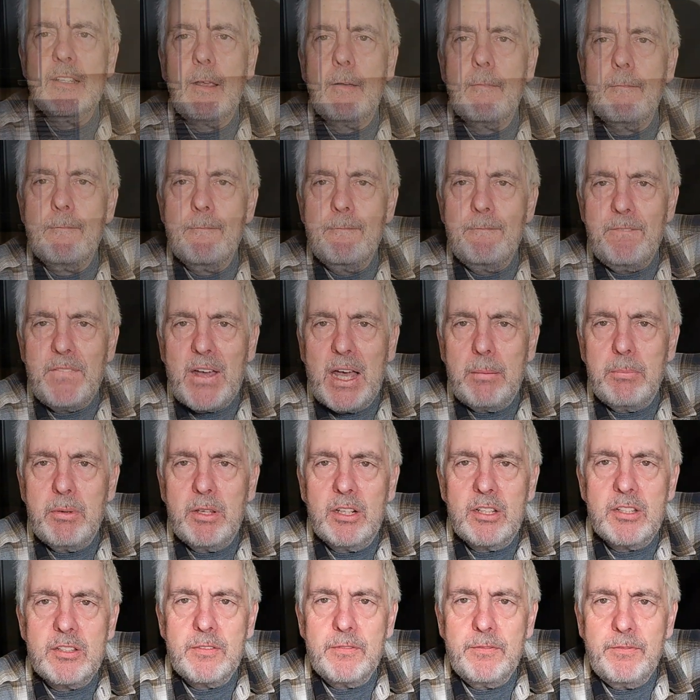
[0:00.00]
is
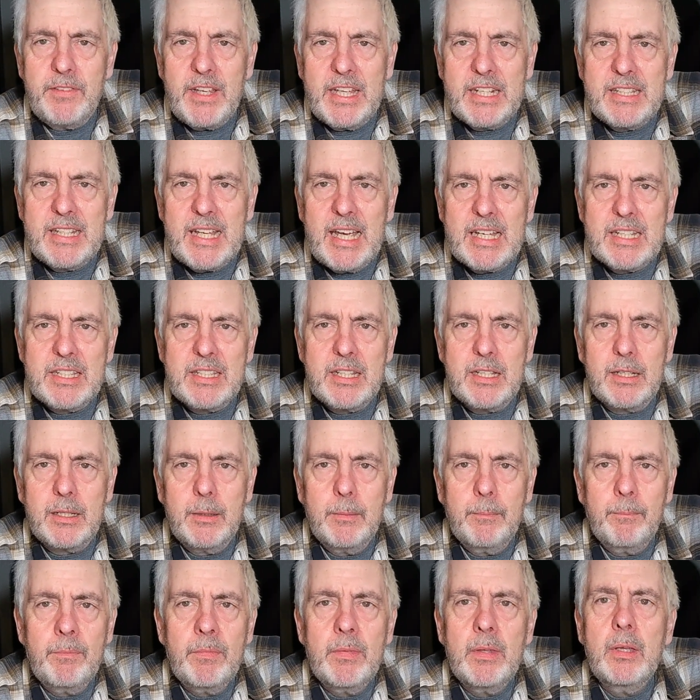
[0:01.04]
fabulous,
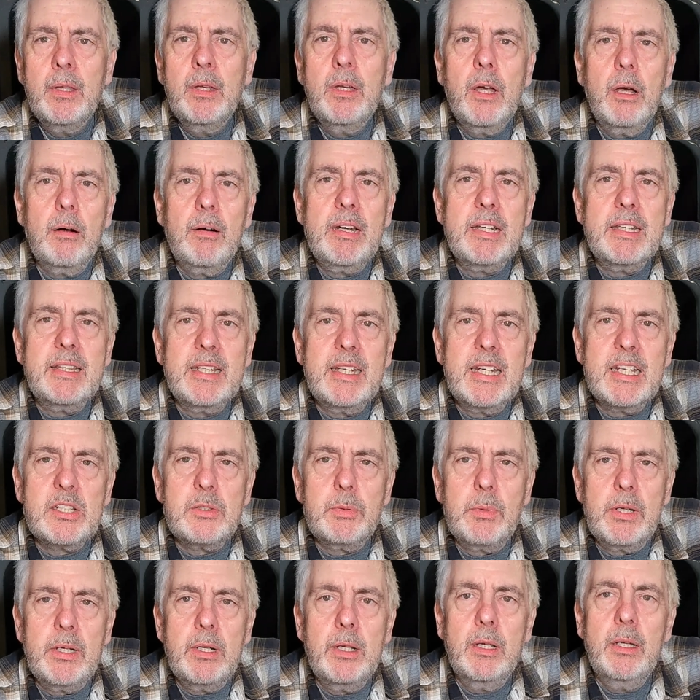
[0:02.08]
fantastic. All right, the
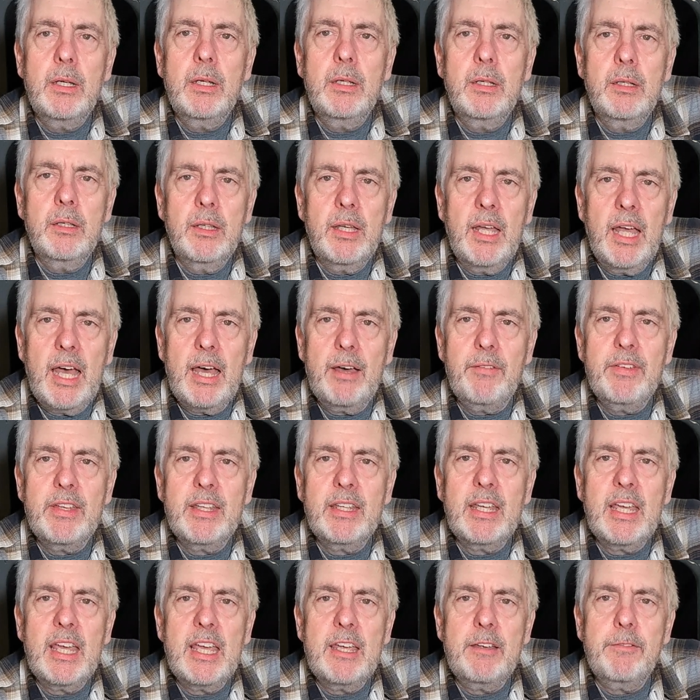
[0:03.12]
next one,
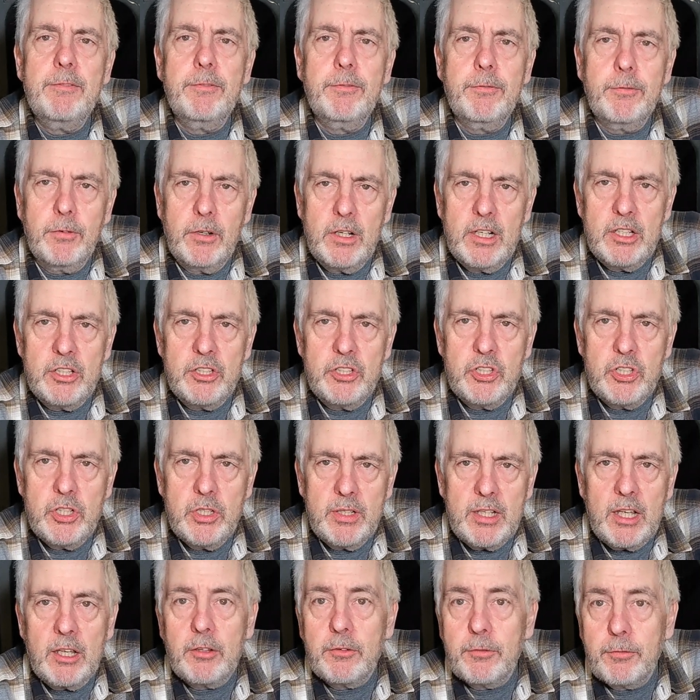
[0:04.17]
having a
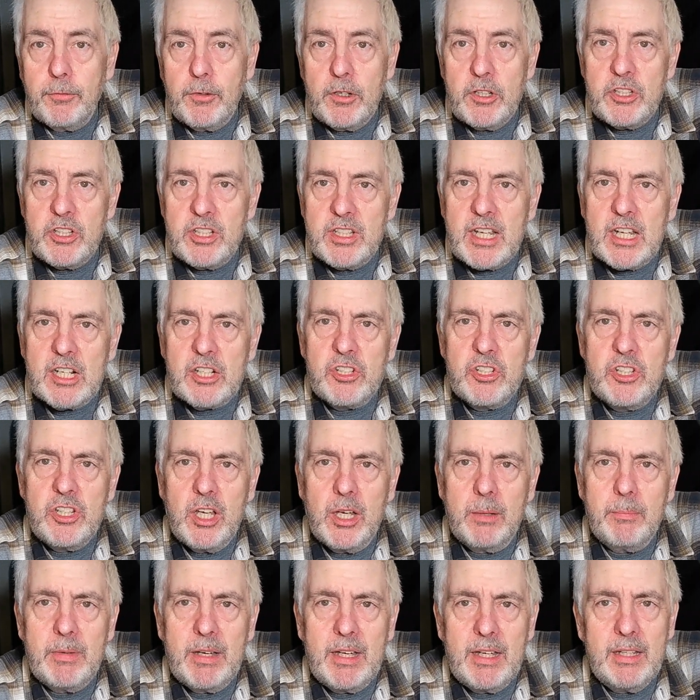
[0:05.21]
fridge. Now, the fridge is
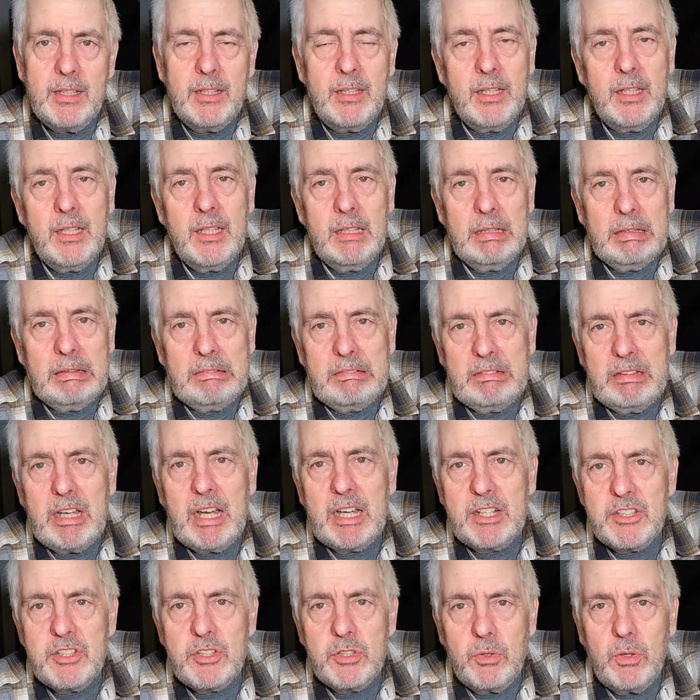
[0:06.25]
actually on my
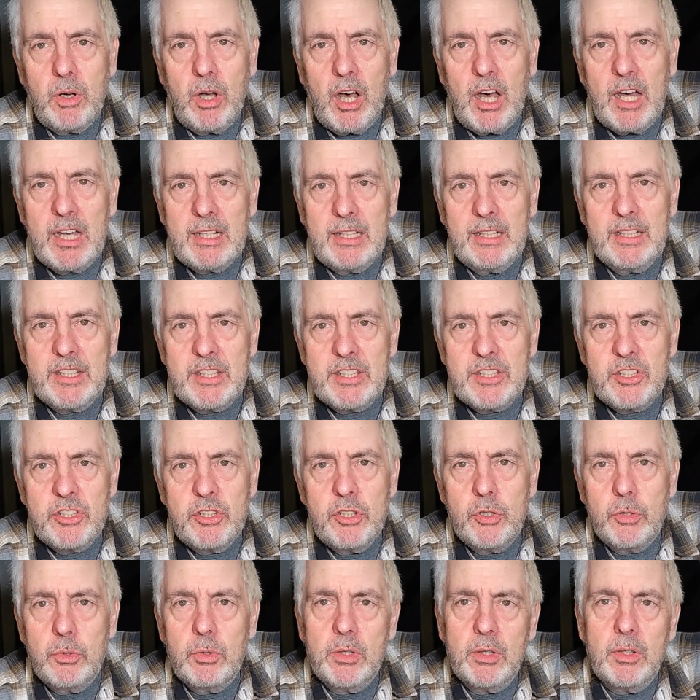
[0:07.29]
not so hot
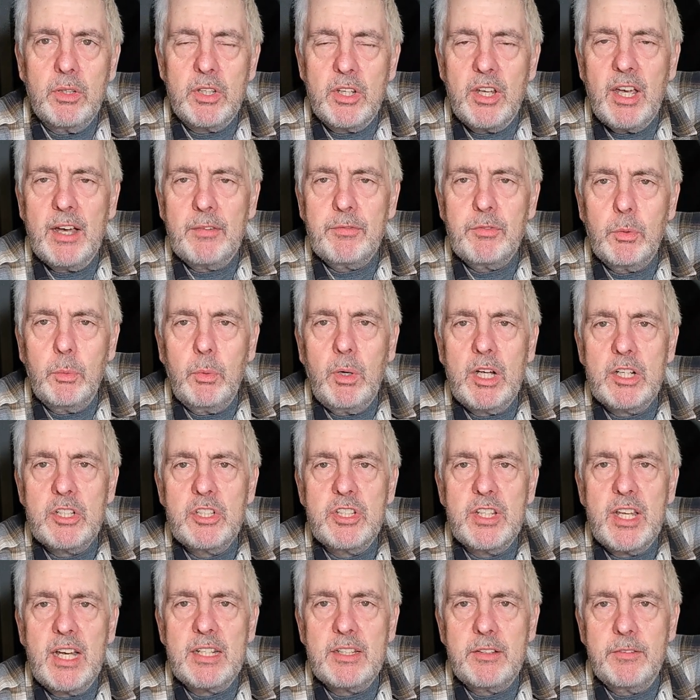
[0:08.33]
list too, and you have to
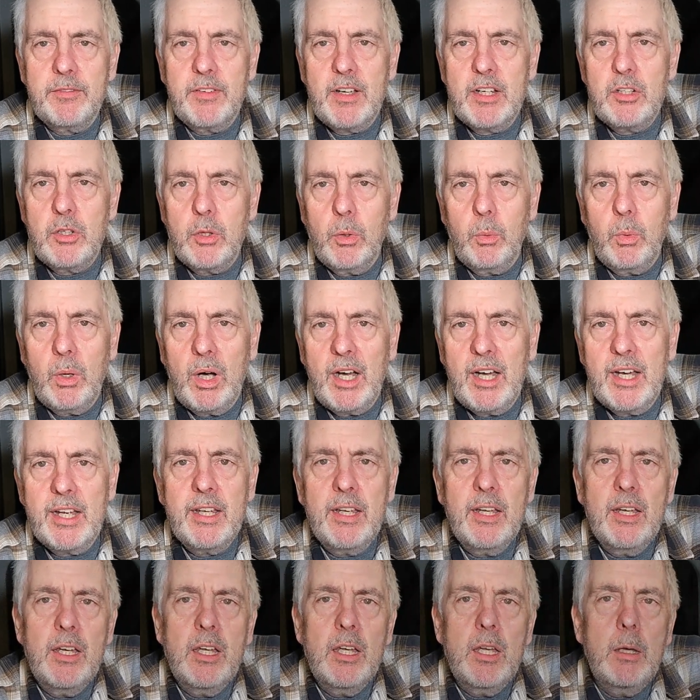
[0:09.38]
watch that to find out
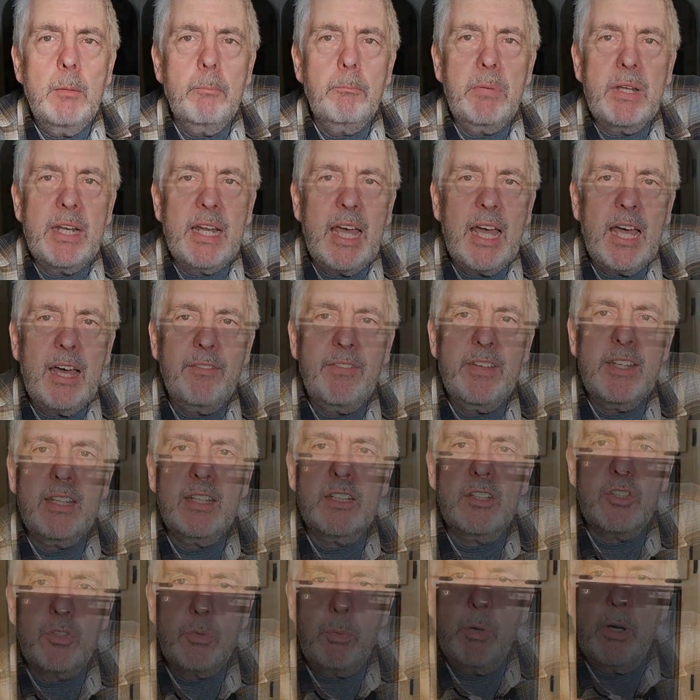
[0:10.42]
why. But having a